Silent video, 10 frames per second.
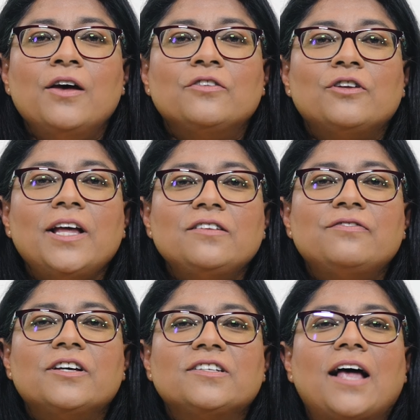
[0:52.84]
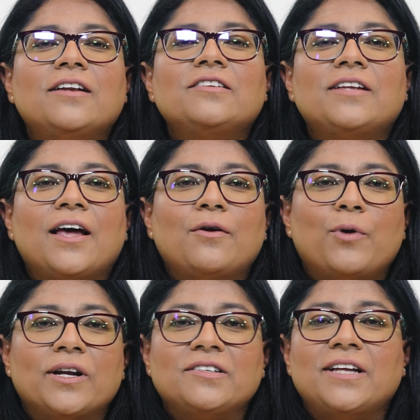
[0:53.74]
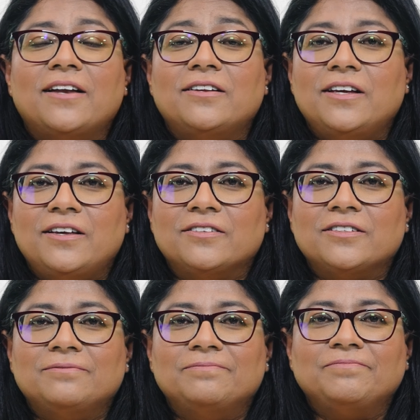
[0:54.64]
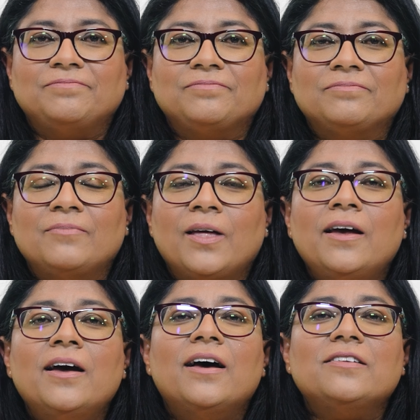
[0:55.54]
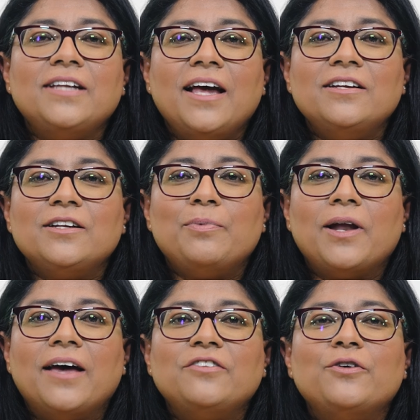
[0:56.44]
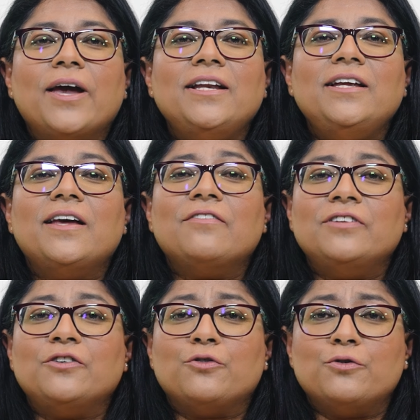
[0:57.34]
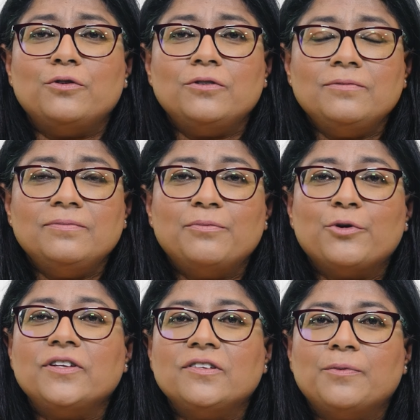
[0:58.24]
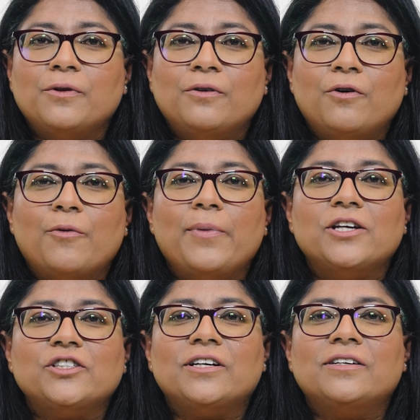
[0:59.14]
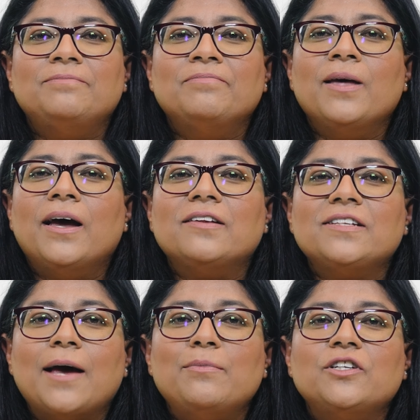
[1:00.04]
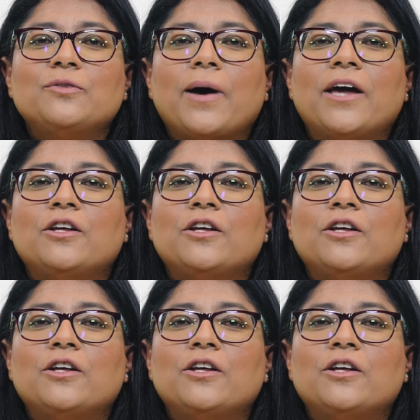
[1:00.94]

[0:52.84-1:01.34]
So let's first understand what a standard is. A standard applies to any definite rule, principle, or measure established by an